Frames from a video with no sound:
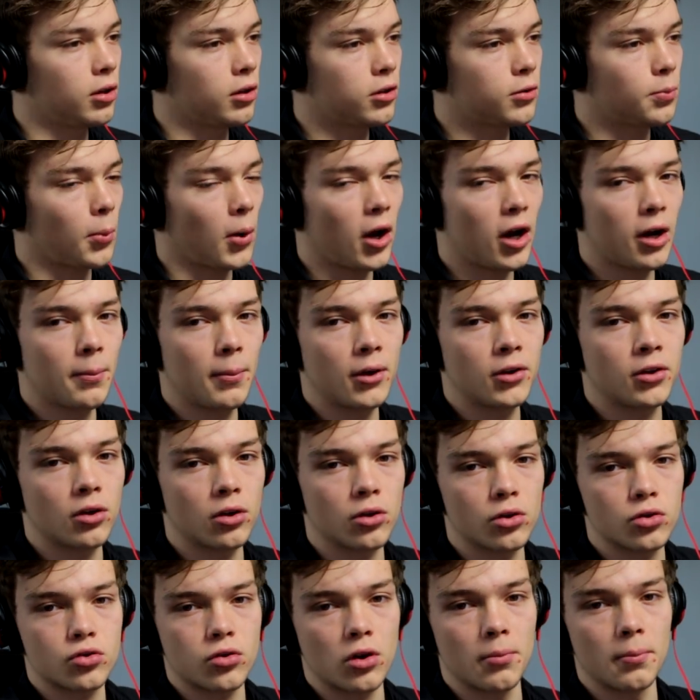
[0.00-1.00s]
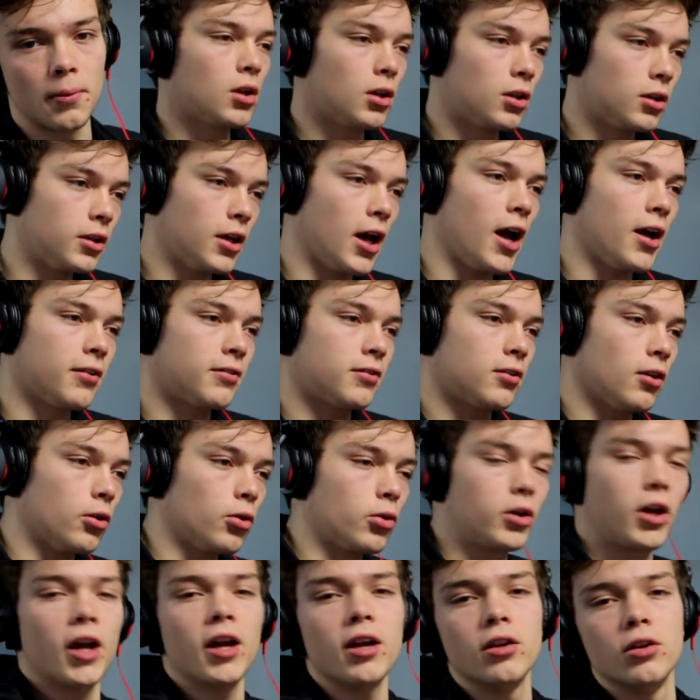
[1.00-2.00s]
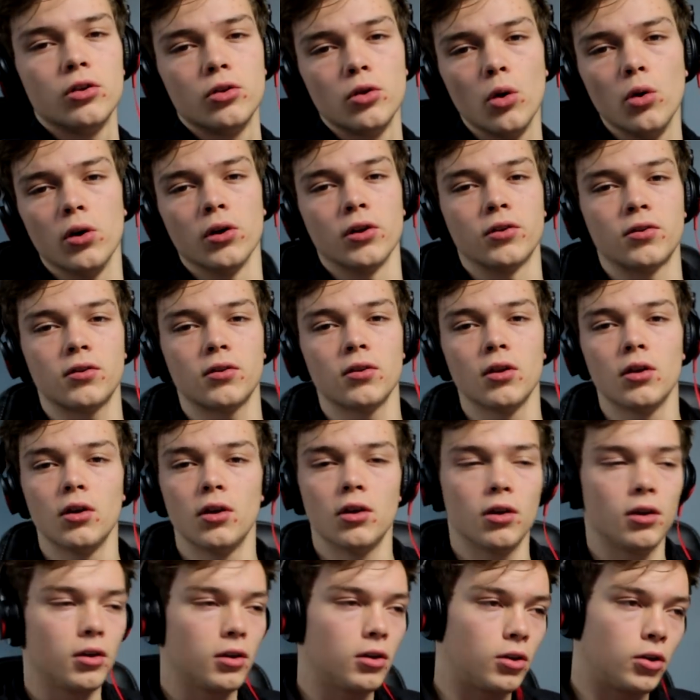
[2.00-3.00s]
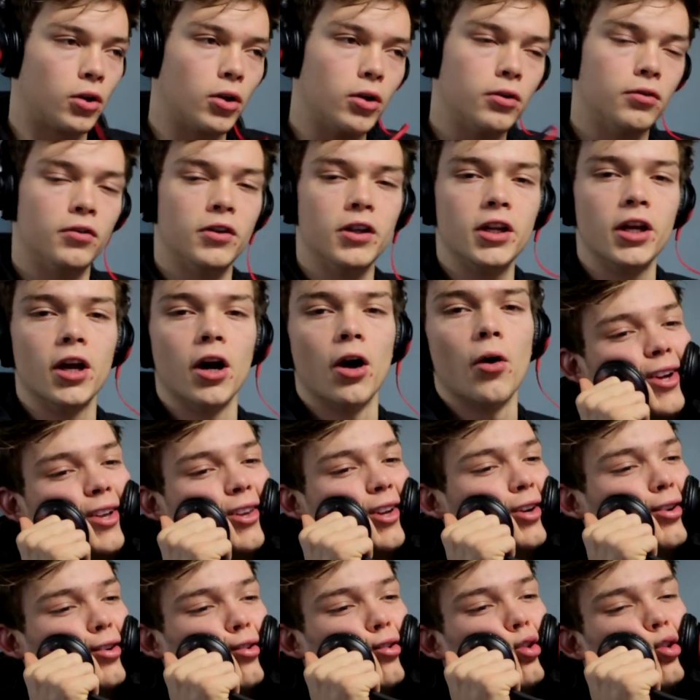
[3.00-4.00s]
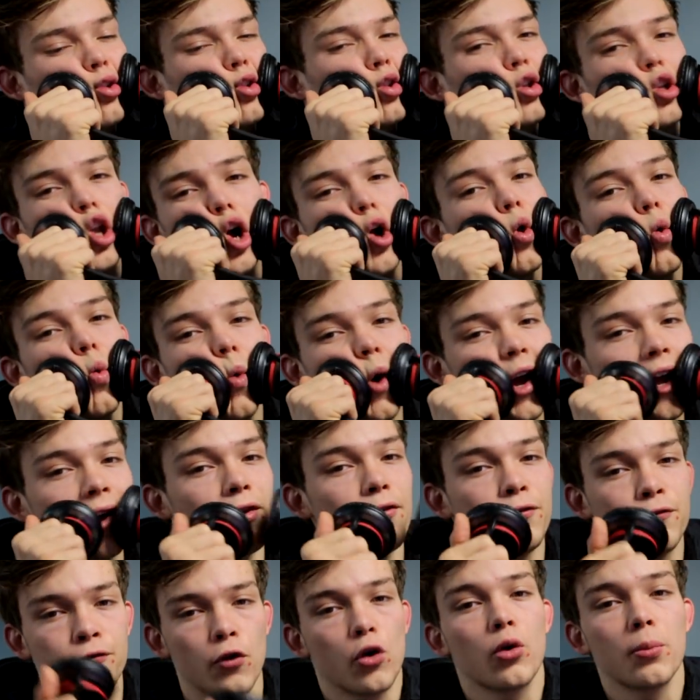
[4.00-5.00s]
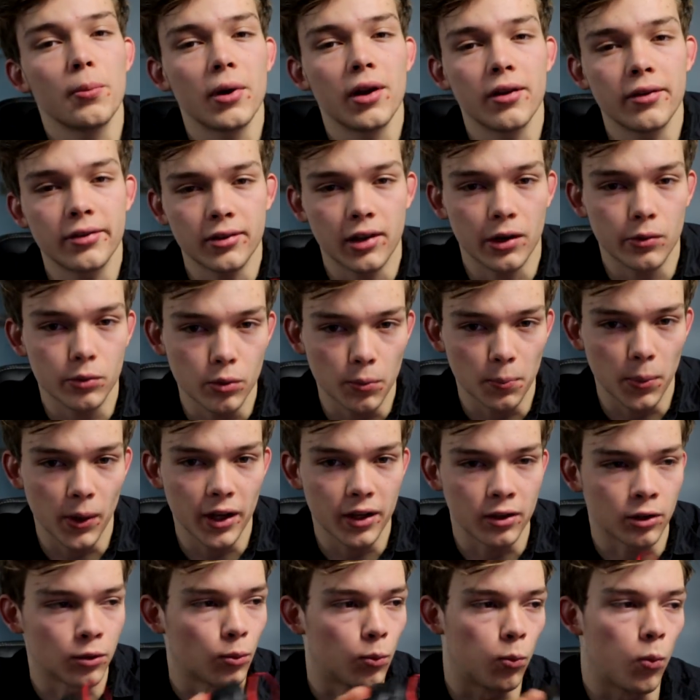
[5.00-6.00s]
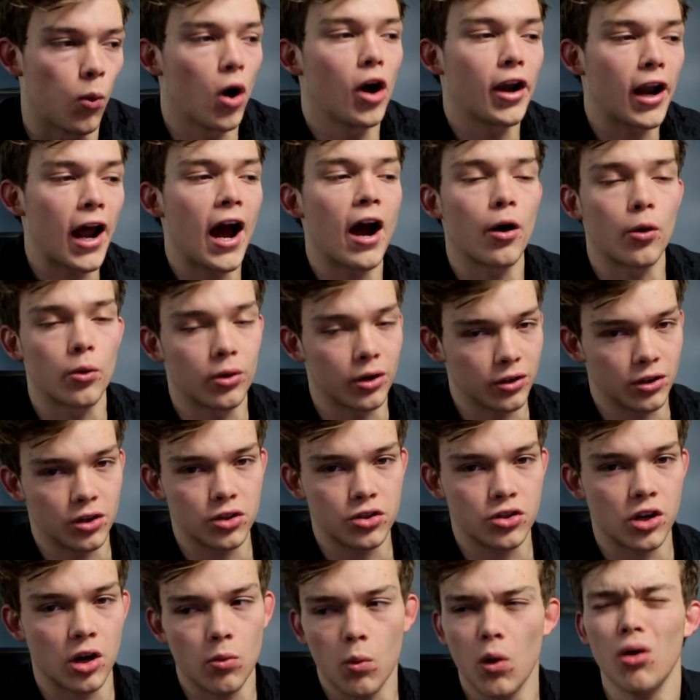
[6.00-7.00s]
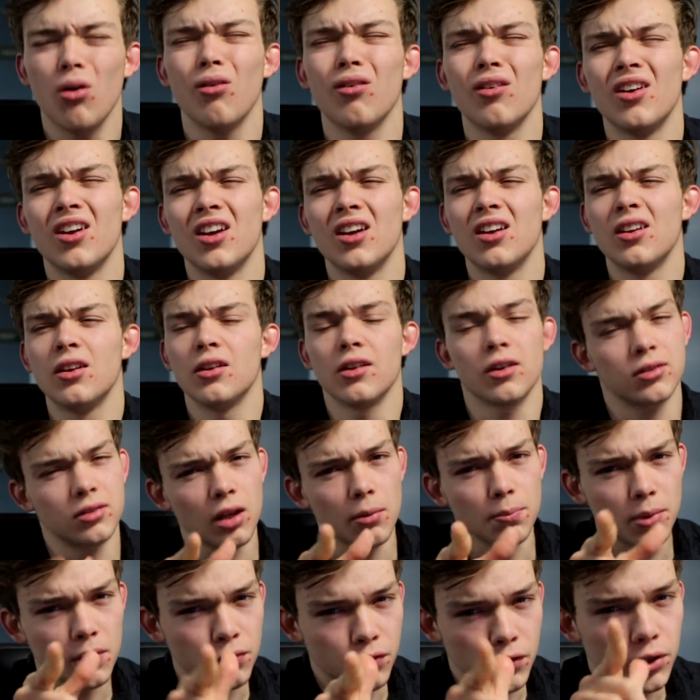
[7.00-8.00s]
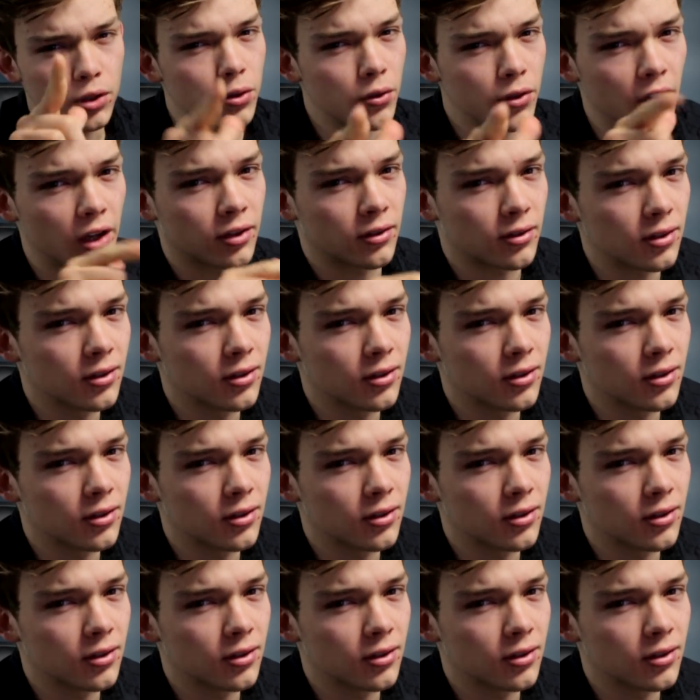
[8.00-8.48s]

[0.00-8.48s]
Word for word: Inspired by Donald Trump. Yes, okay, noise. Good video. There's just no way four minutes can replace one hour in the gym. Oh, except if you do this.